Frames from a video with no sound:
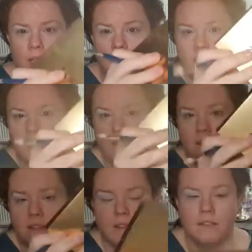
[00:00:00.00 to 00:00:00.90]
highlighter
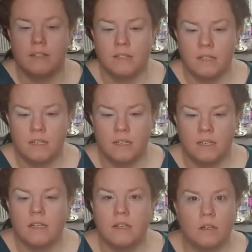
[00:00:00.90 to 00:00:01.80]
things,
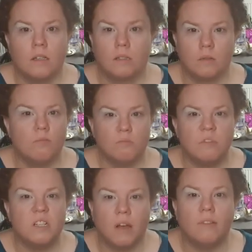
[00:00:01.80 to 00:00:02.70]

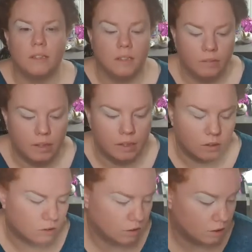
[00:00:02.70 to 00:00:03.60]
definitely really
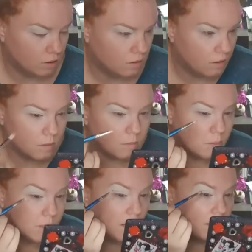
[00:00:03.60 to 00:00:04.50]
good.
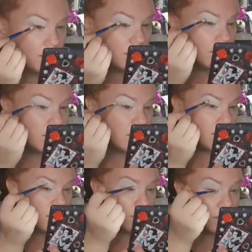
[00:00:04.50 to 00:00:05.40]
But yeah,
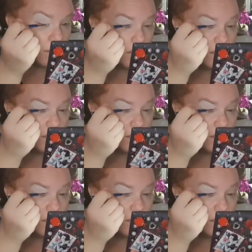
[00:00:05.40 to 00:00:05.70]
so